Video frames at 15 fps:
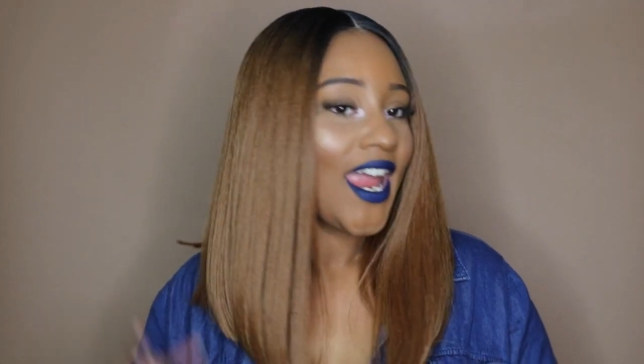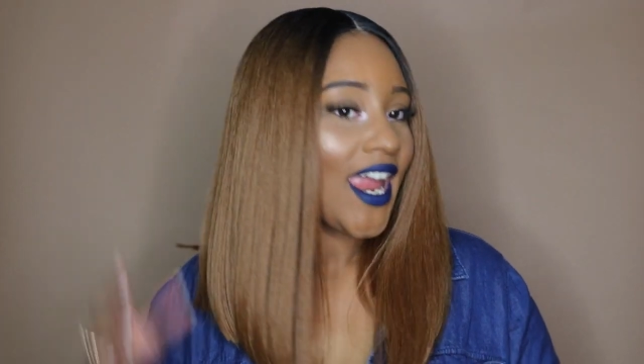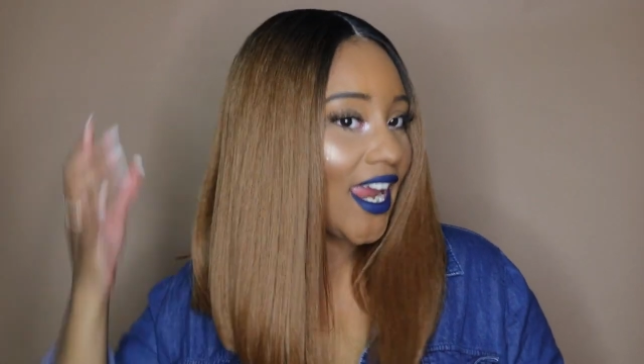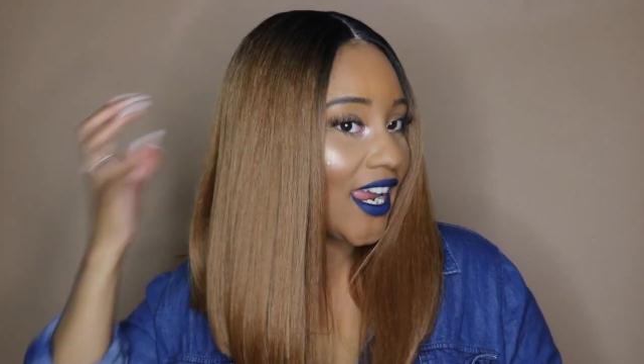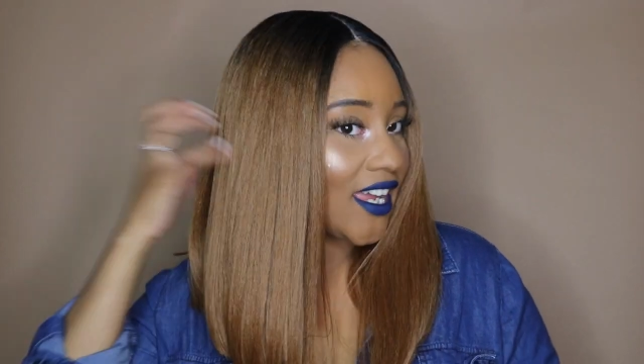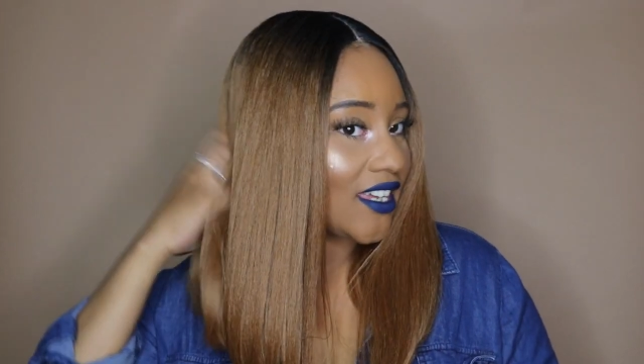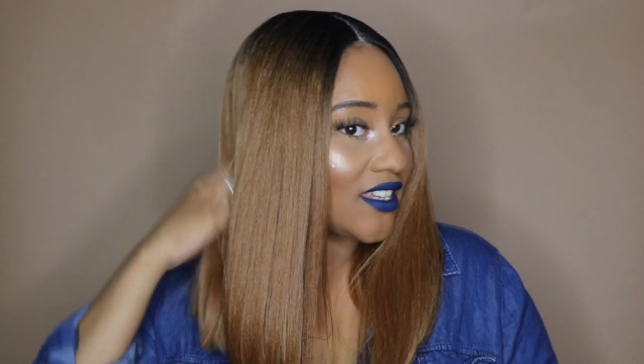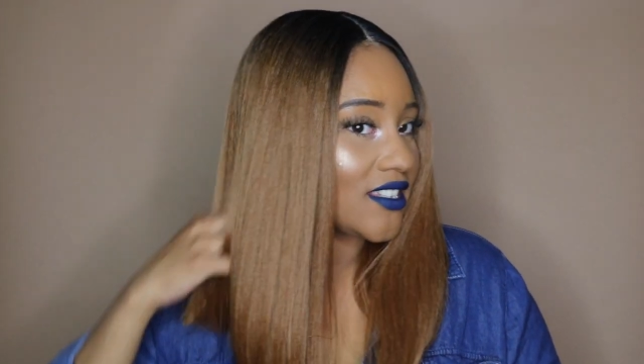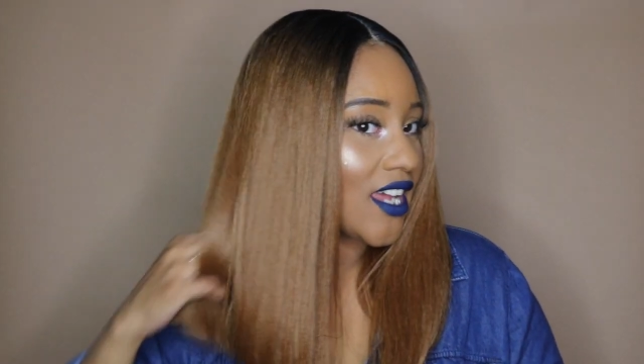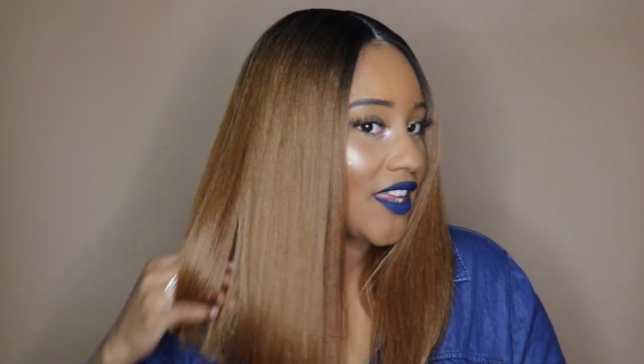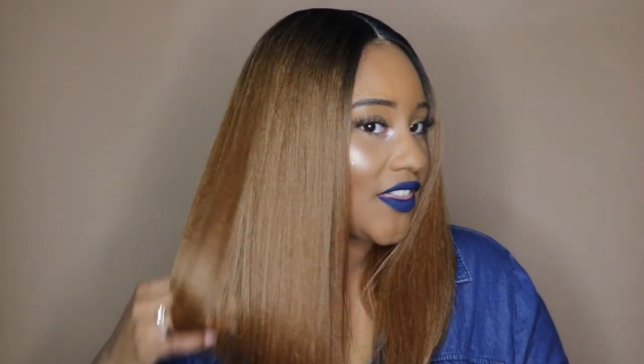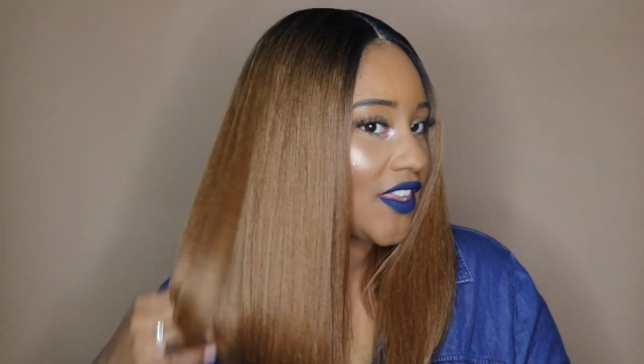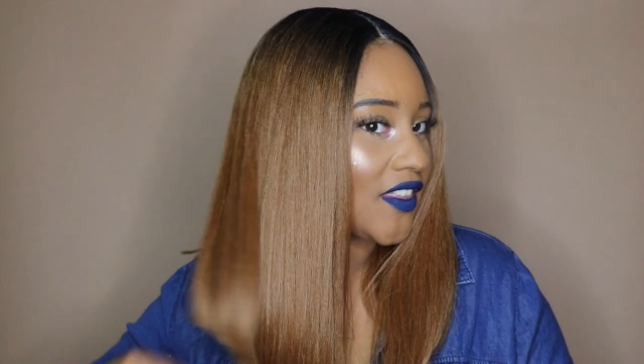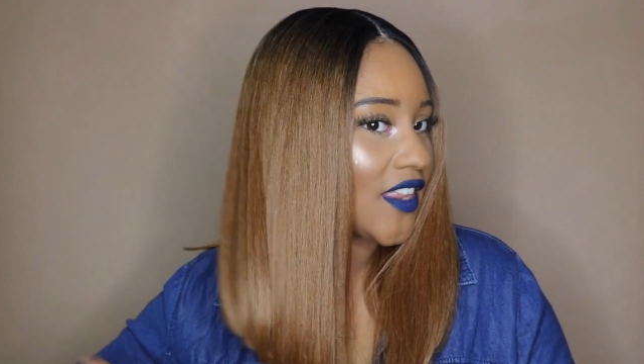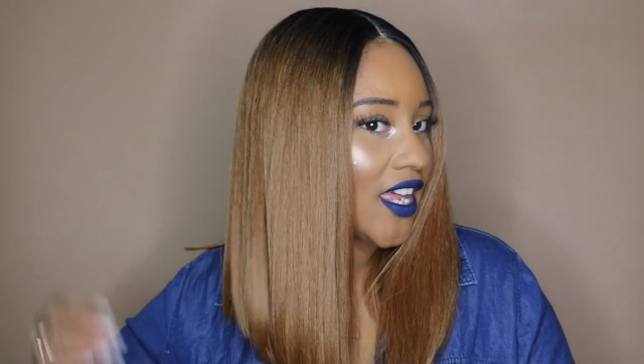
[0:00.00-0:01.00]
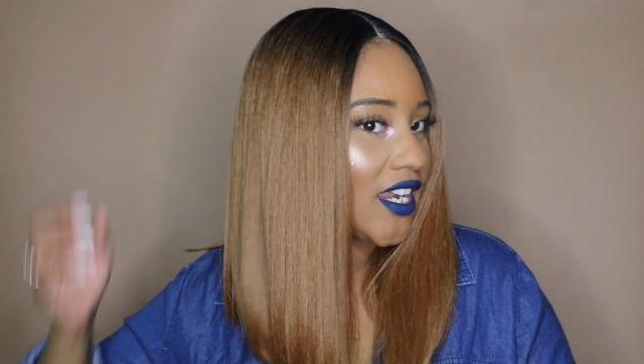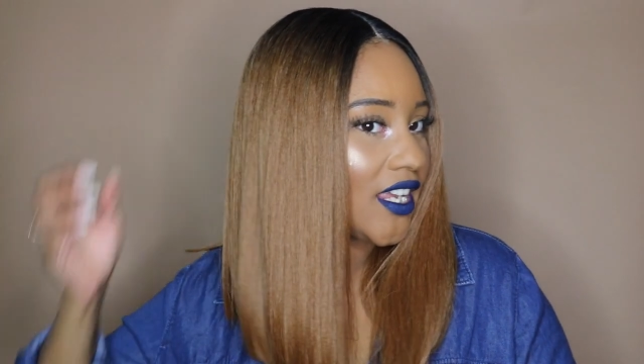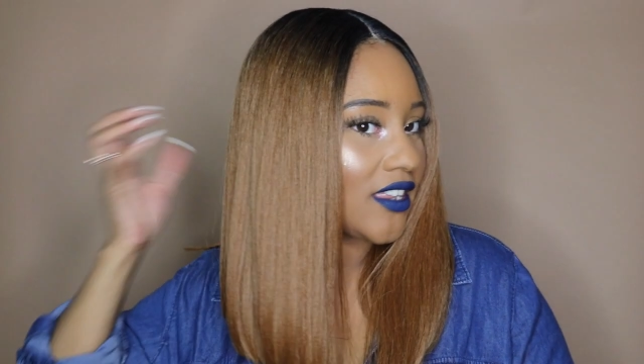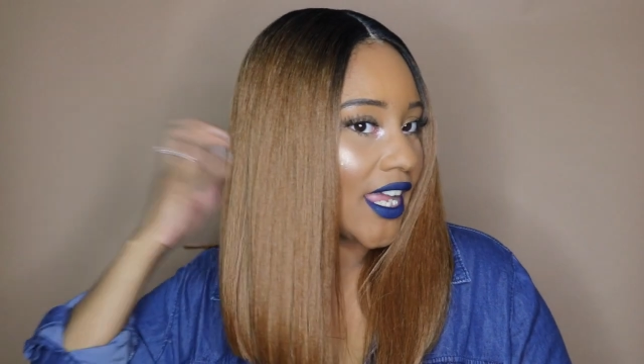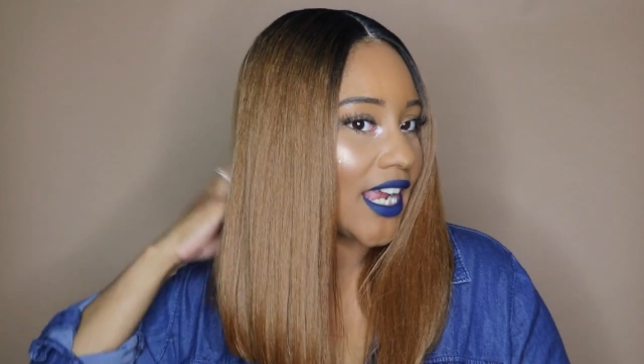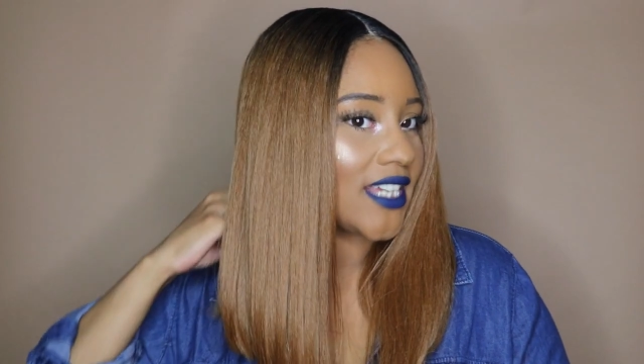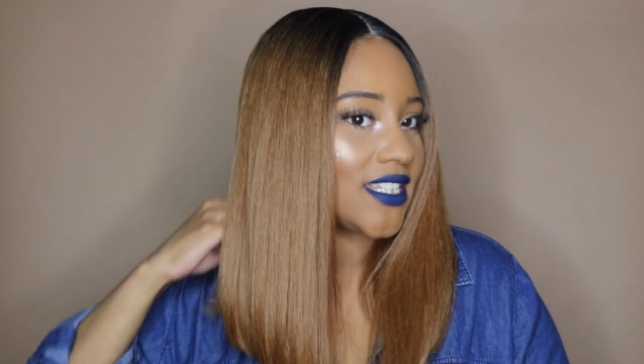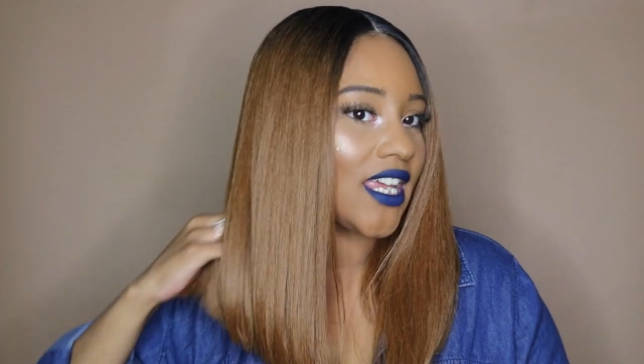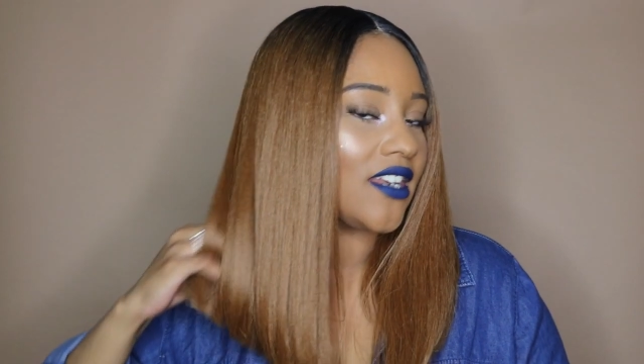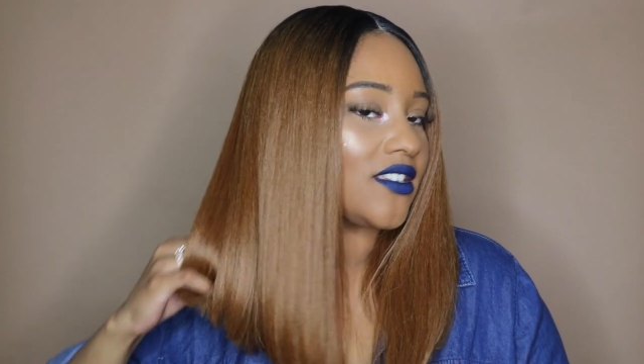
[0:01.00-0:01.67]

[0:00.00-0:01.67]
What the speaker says: and I think that, like I said,